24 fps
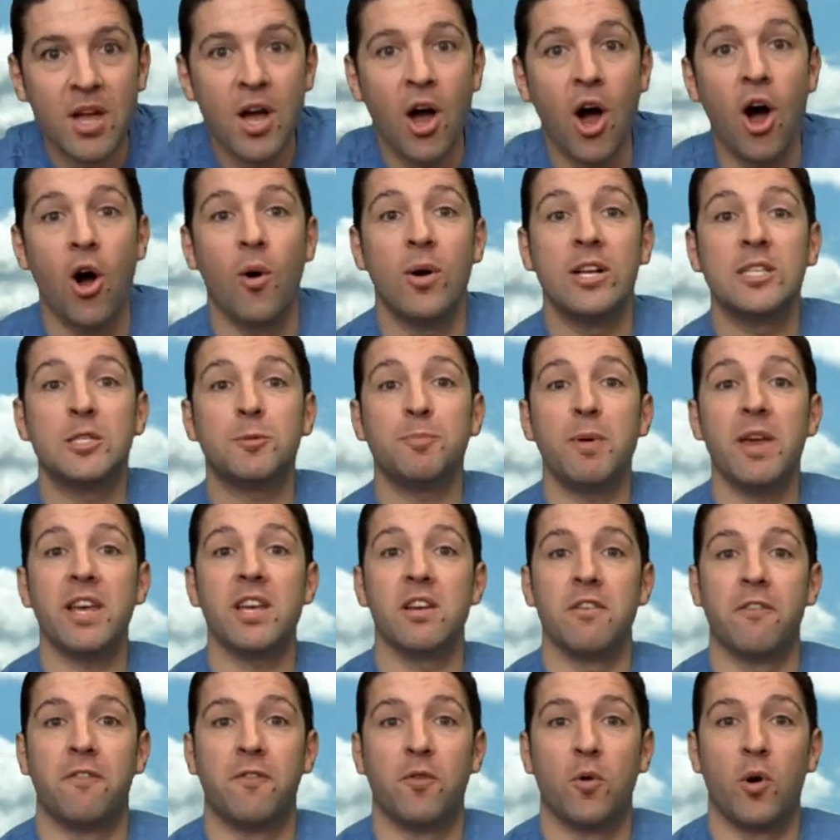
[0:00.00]
Oh, and
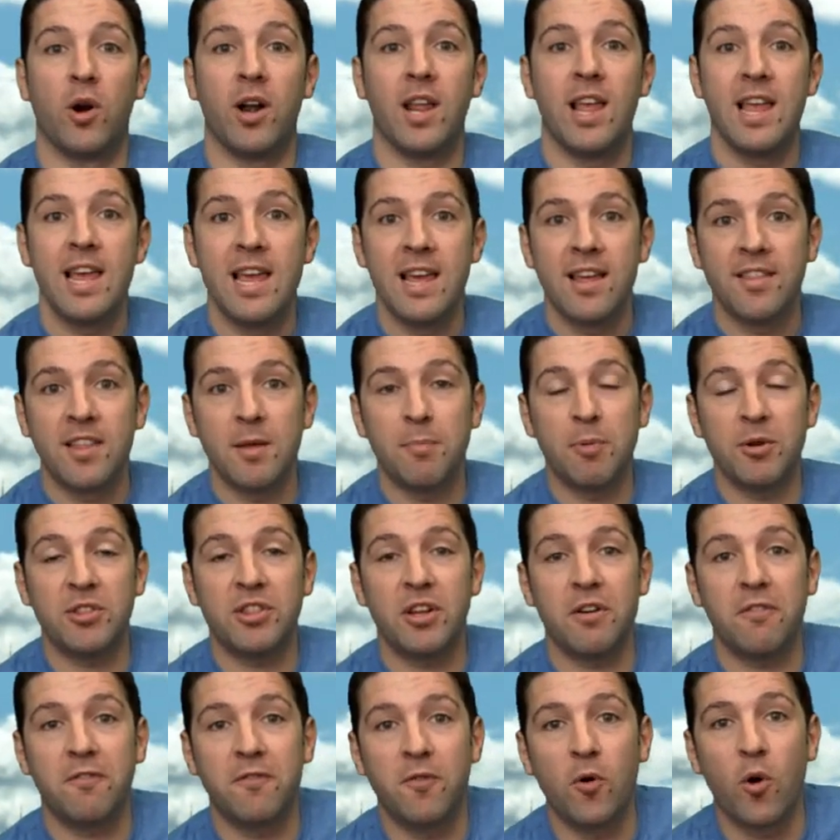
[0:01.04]
speaking of Ford, they put
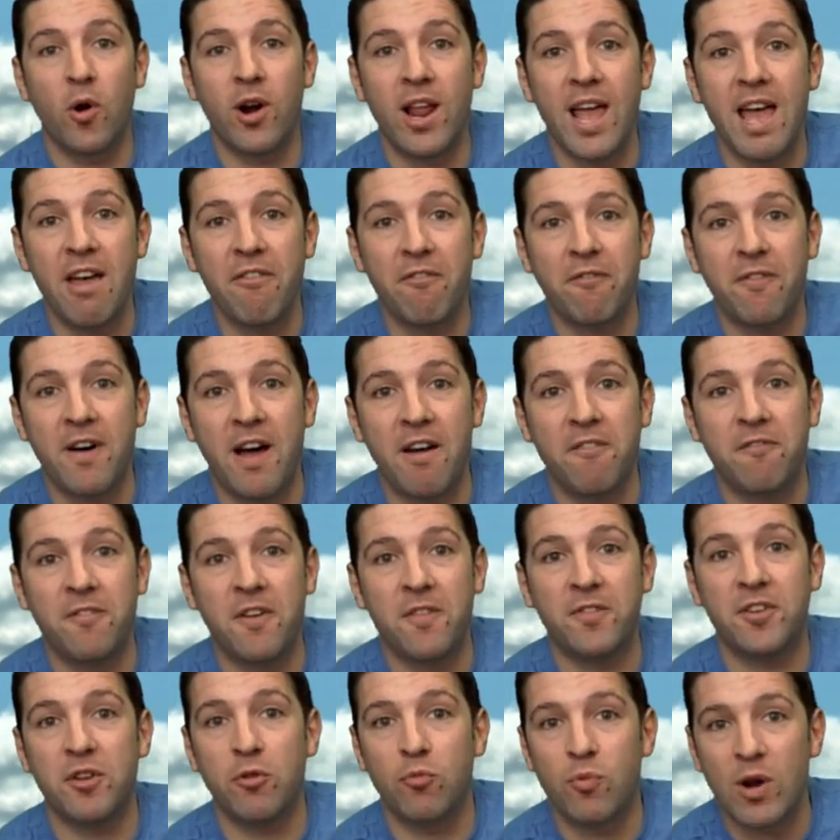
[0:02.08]
their Ford
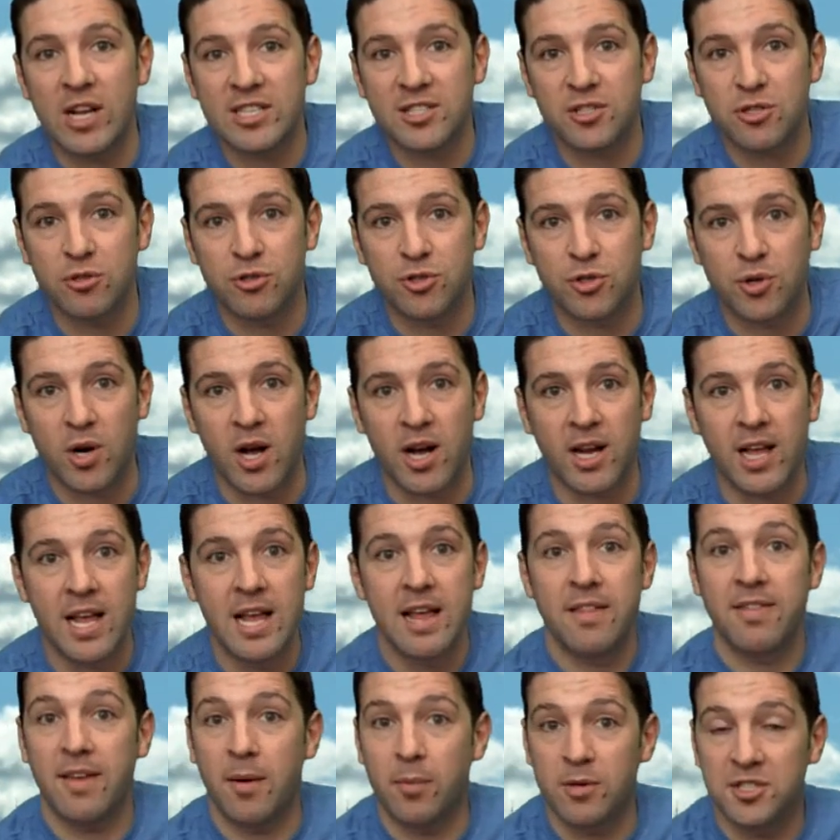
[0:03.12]
F-550 rescue truck
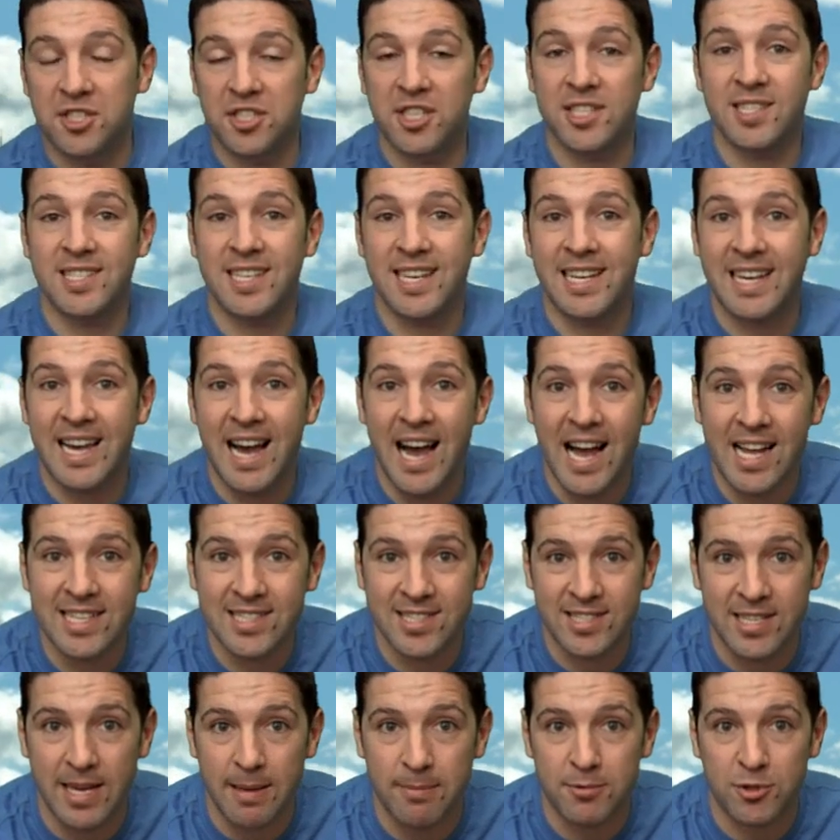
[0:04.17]
that was just a
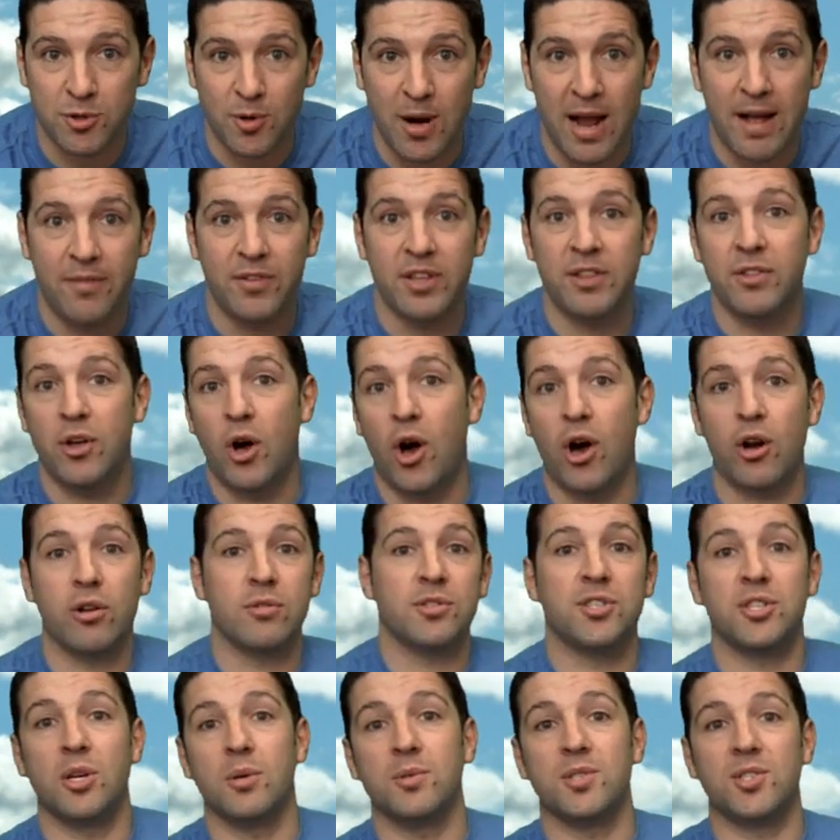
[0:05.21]
concept traveling the auto
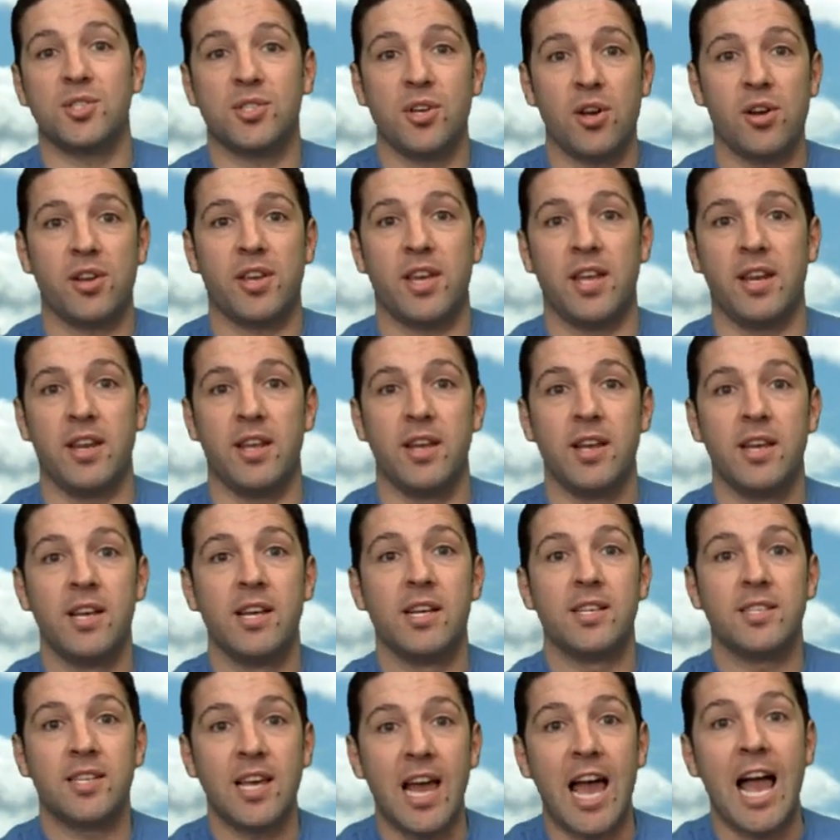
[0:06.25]
show circuit
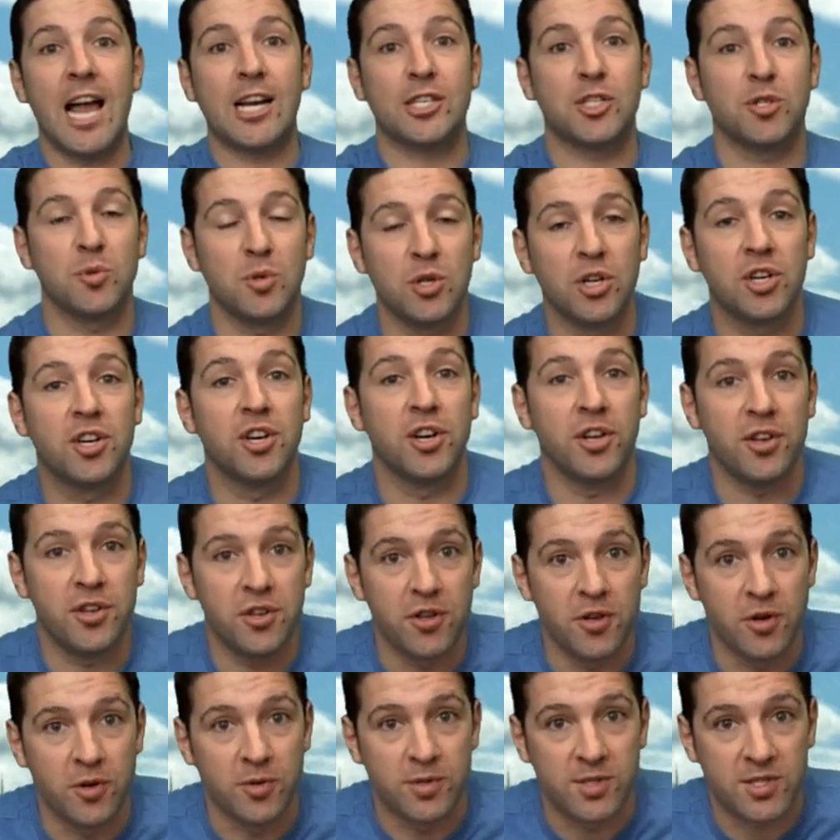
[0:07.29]
to actual good
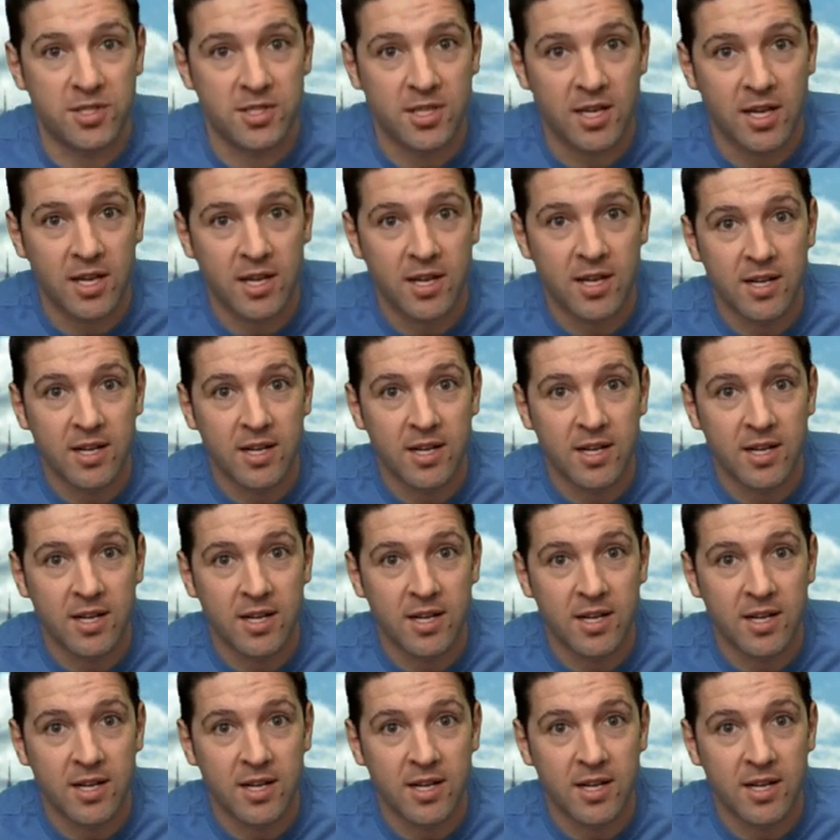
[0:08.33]
use.